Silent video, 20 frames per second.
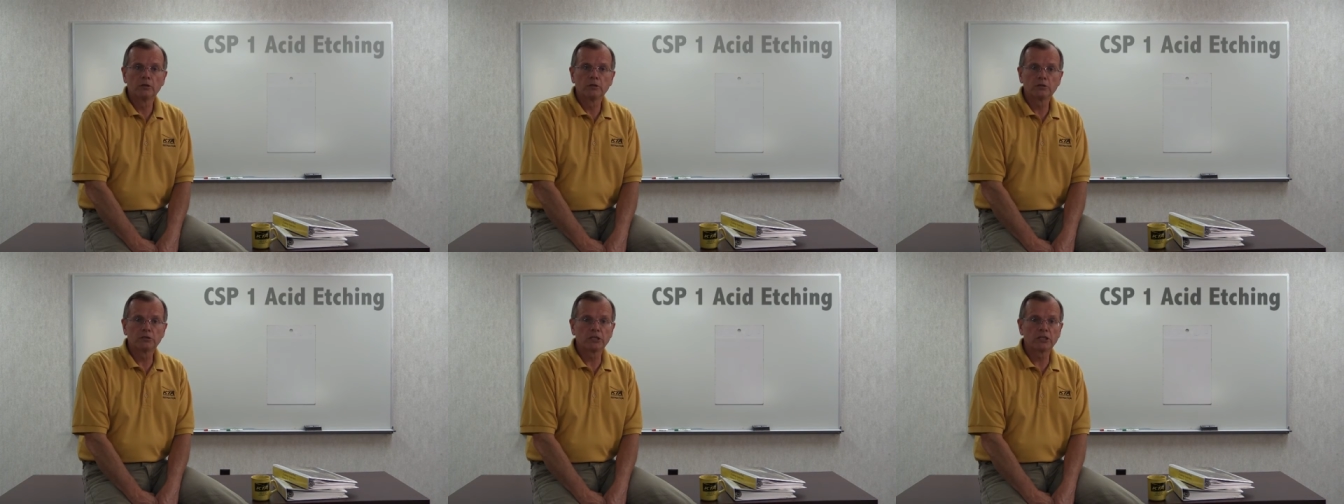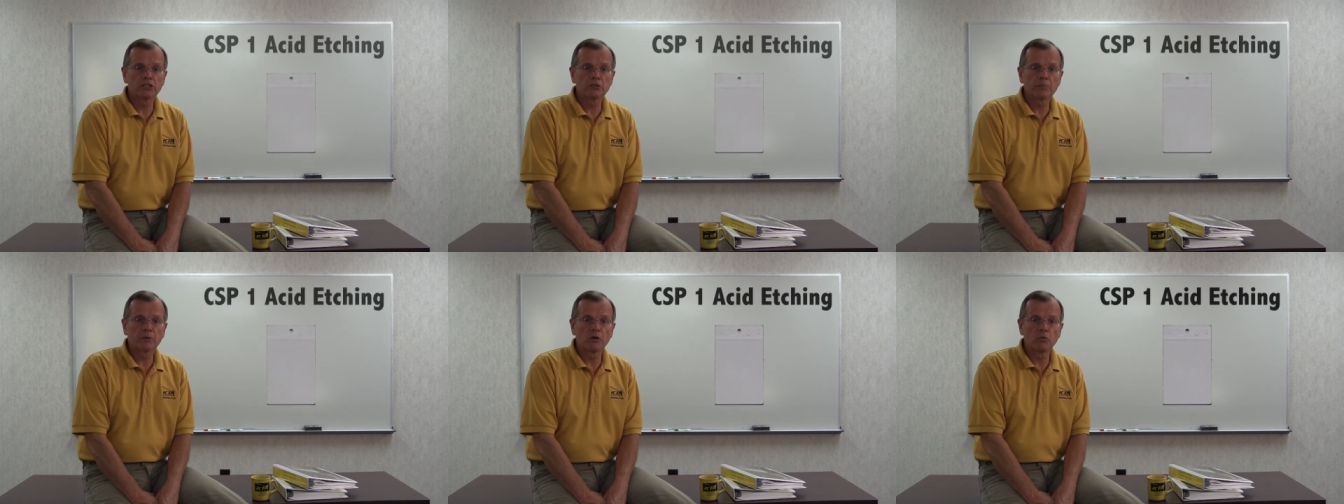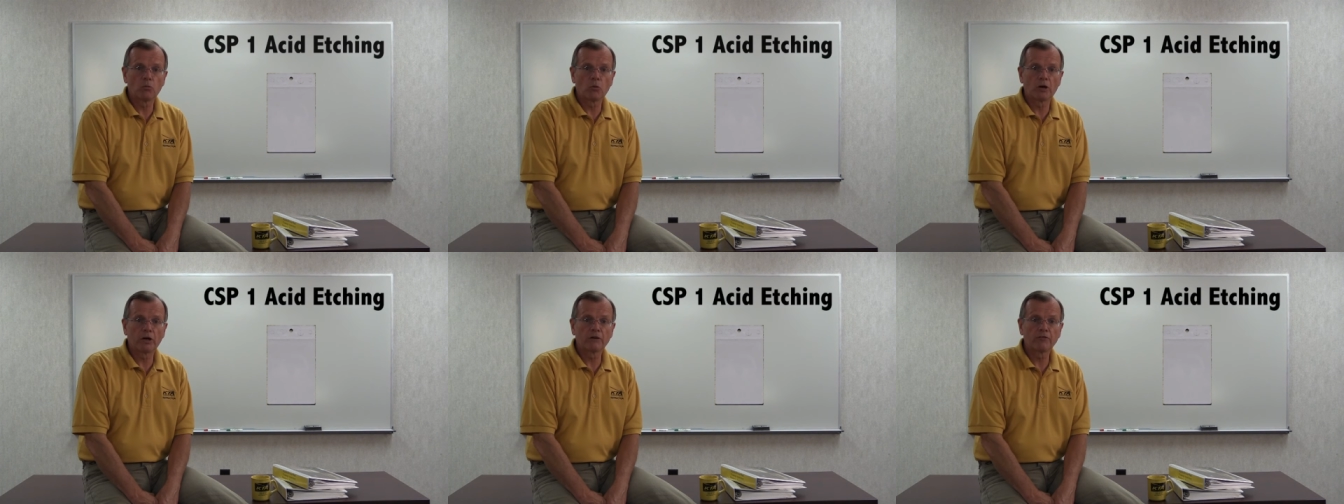
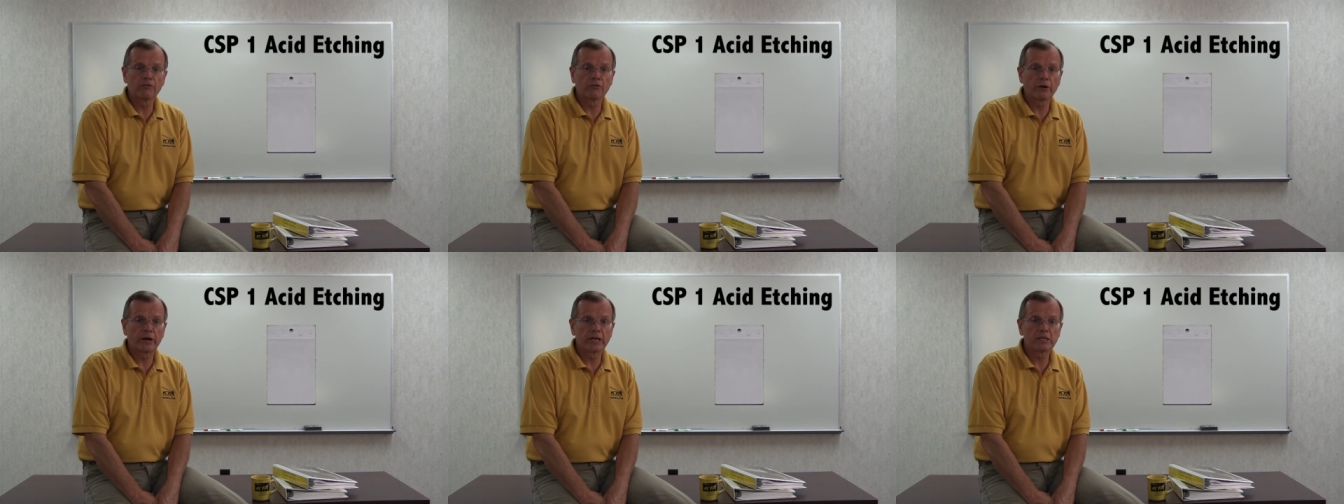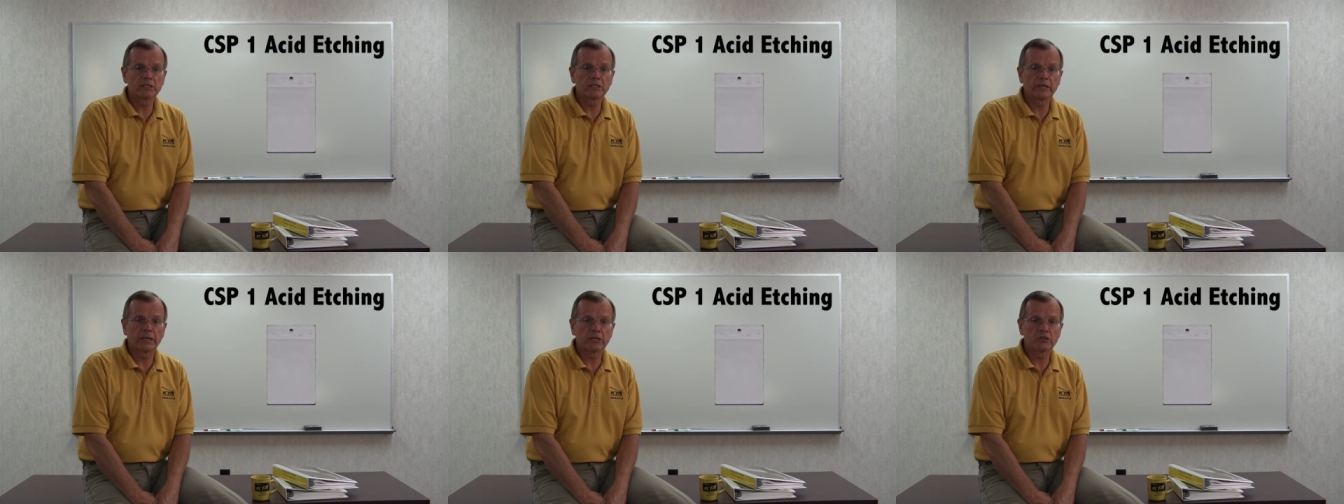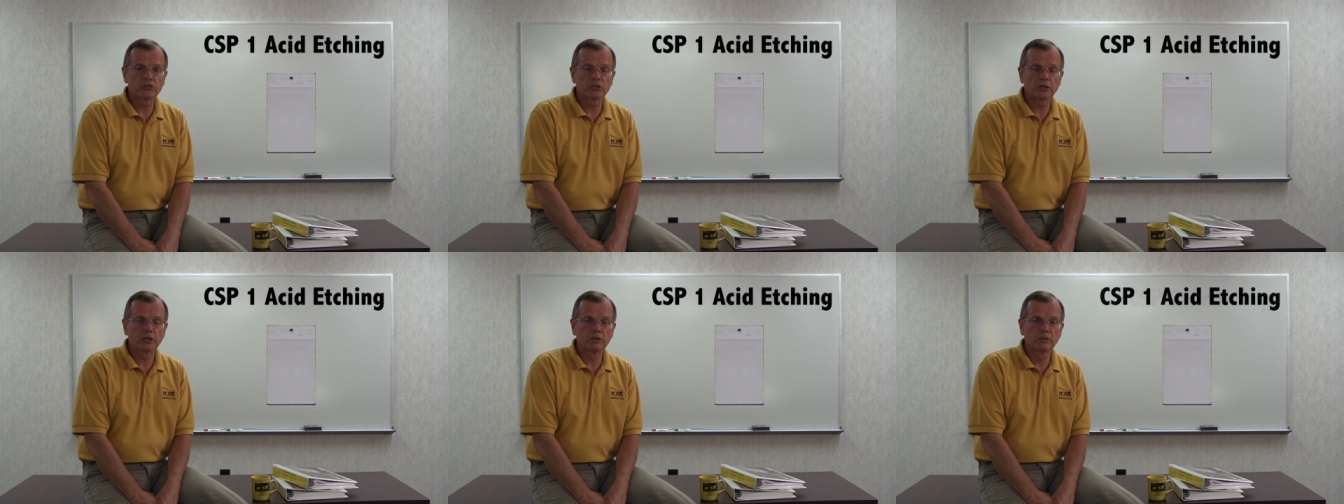CSP 1 for acid
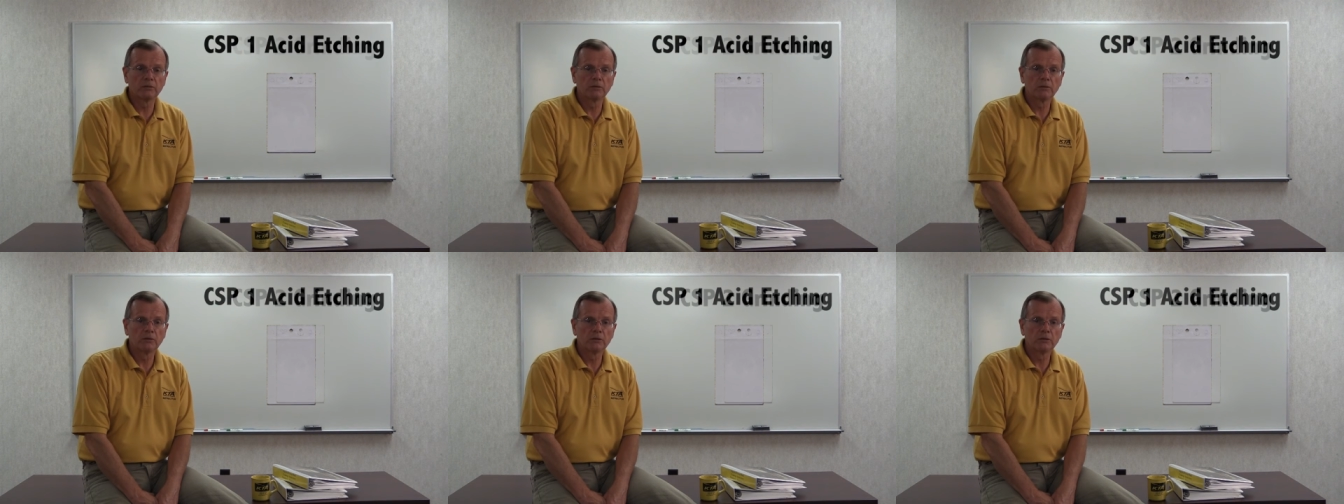etching,